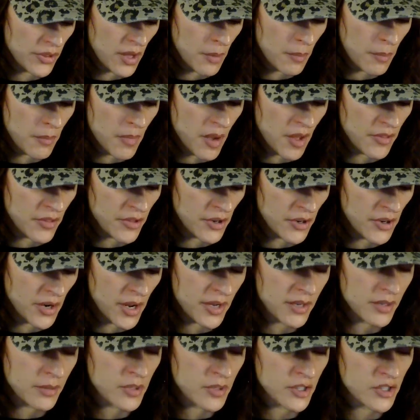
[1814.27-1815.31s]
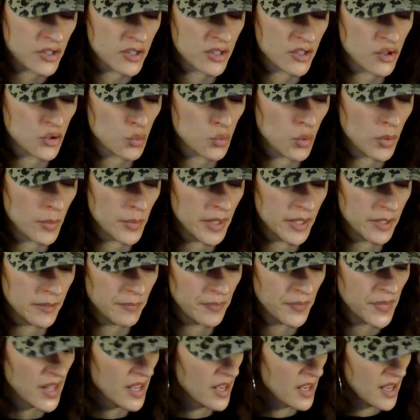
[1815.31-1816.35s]
a mother and a businesswoman.
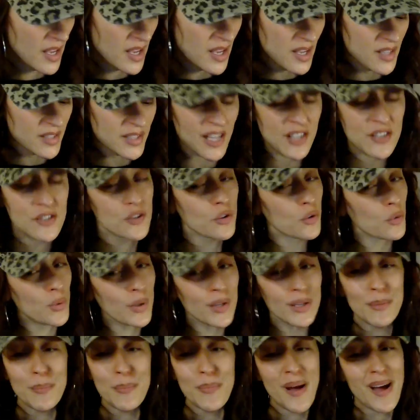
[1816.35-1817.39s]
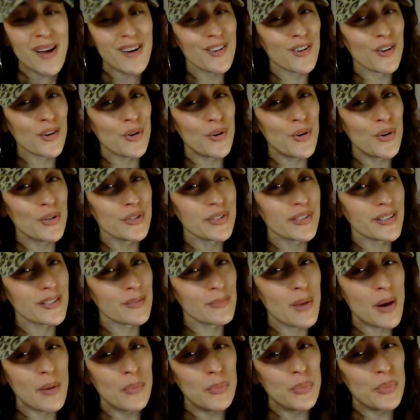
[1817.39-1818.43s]
That's the Queen of Pentacles. That's
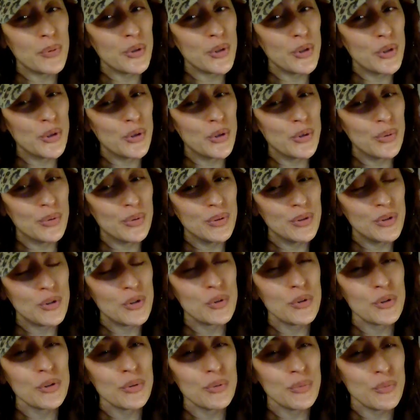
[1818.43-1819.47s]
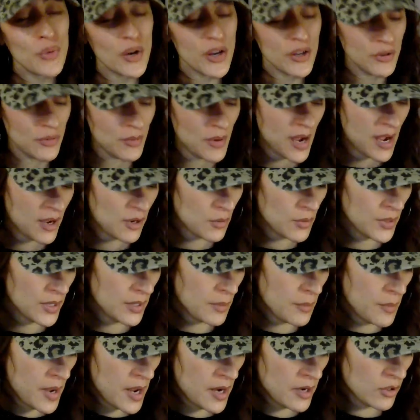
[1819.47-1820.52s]
my boo. Where you at, Queen of
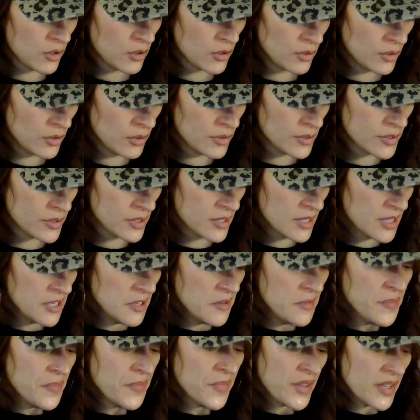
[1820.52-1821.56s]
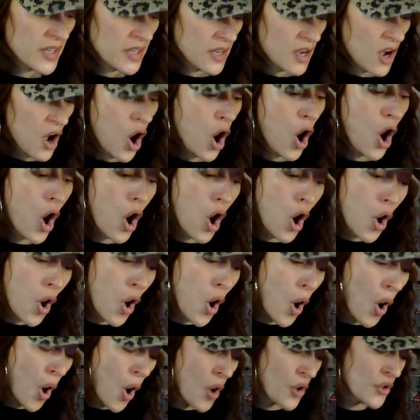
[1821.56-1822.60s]
Pentacles?
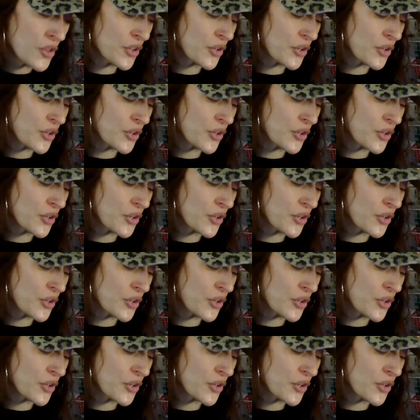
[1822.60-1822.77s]
Oh, the